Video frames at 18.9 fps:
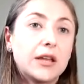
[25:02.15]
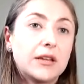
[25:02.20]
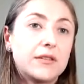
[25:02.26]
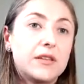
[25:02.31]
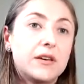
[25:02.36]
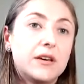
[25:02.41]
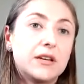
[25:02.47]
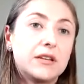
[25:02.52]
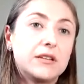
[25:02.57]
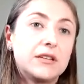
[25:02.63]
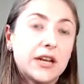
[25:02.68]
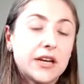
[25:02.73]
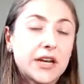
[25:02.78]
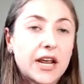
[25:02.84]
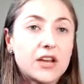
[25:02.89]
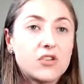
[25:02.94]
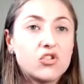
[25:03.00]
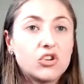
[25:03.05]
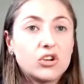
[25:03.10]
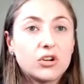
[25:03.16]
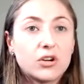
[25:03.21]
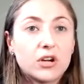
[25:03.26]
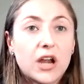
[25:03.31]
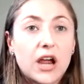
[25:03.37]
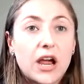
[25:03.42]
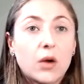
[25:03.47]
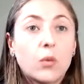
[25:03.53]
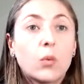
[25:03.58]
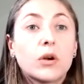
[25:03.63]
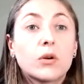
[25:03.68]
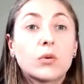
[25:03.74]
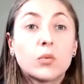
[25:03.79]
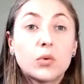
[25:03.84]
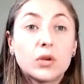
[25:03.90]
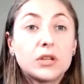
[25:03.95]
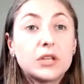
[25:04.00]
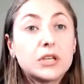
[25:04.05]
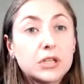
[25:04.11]
The data engineer and I worked
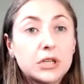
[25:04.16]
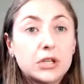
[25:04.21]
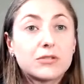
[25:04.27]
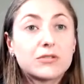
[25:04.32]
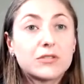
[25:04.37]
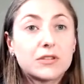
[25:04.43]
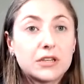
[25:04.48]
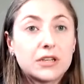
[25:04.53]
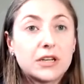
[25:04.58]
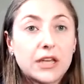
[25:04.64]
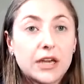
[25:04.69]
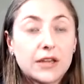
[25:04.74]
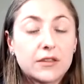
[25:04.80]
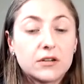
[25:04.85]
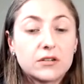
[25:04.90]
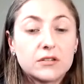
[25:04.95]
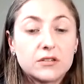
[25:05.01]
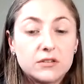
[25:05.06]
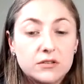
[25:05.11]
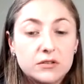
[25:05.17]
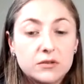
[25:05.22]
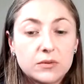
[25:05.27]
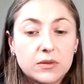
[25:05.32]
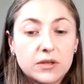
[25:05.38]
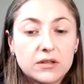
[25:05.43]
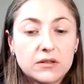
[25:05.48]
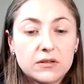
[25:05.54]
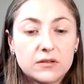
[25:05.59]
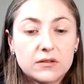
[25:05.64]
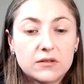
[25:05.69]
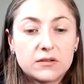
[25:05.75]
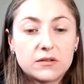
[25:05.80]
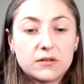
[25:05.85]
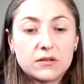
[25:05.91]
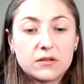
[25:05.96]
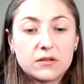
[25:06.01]
really closely together to do this.